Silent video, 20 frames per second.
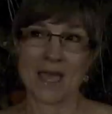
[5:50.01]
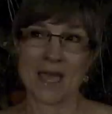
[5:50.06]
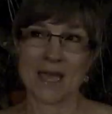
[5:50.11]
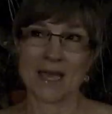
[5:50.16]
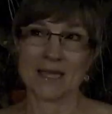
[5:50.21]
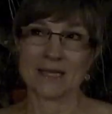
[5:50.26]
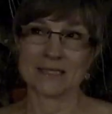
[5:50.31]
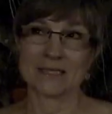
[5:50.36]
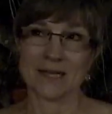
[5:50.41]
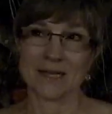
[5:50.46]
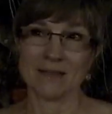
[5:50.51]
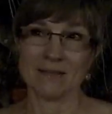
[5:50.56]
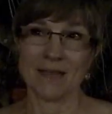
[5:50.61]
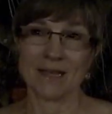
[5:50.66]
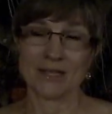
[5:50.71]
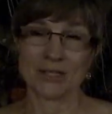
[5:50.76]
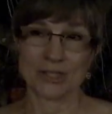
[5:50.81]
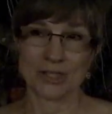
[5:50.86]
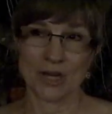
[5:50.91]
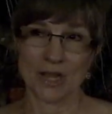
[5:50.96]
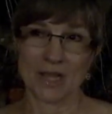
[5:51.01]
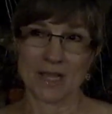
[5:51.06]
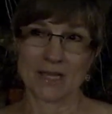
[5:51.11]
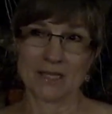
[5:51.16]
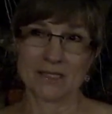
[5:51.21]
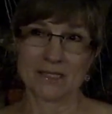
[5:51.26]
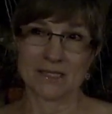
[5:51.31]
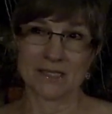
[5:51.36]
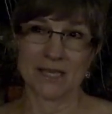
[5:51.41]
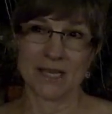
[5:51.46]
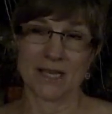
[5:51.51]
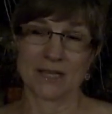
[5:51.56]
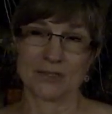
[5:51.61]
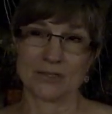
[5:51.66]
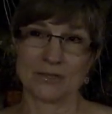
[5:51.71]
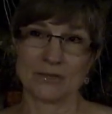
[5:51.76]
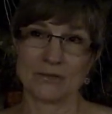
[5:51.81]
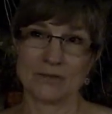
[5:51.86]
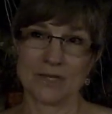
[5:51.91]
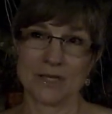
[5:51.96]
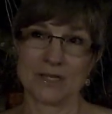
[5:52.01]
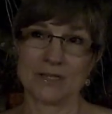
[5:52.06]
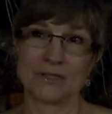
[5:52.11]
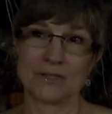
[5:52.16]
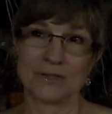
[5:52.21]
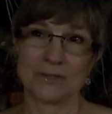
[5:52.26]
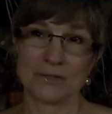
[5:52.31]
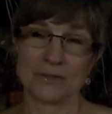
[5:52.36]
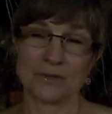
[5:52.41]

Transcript: And like Jane said, you need